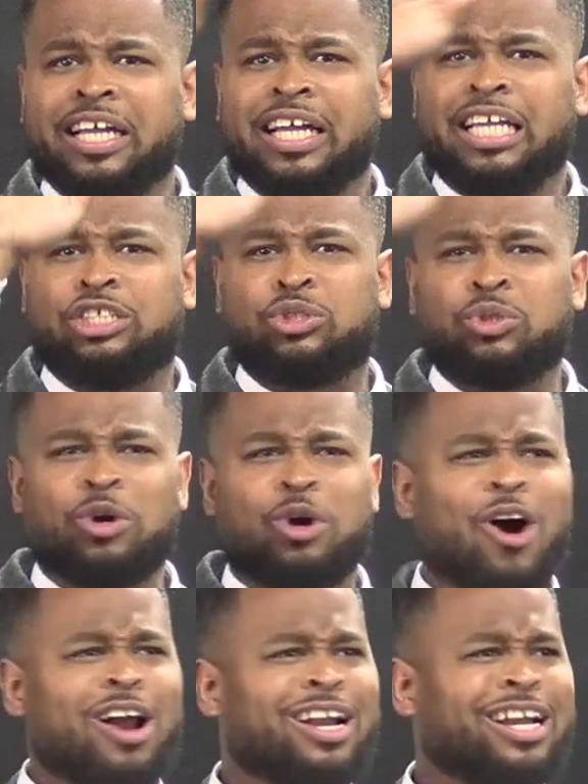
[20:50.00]
He saw
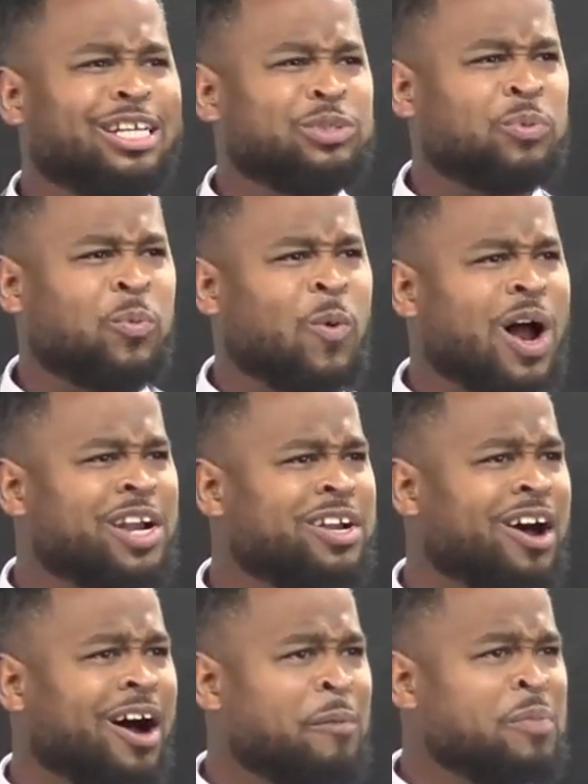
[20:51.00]
God in his
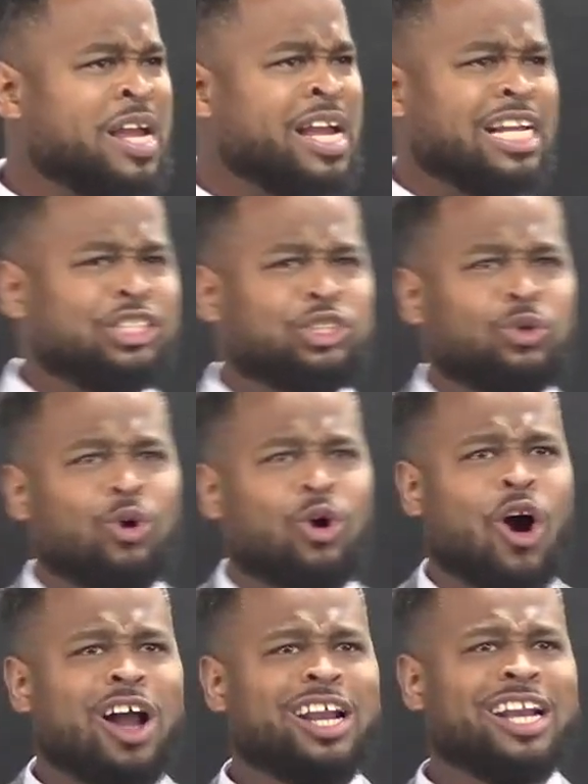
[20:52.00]
wonder. He saw
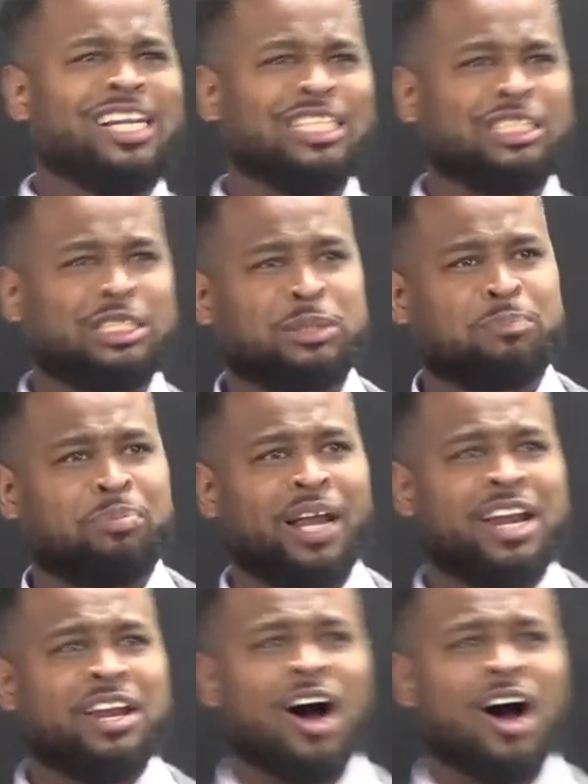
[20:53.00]
God in his splendor.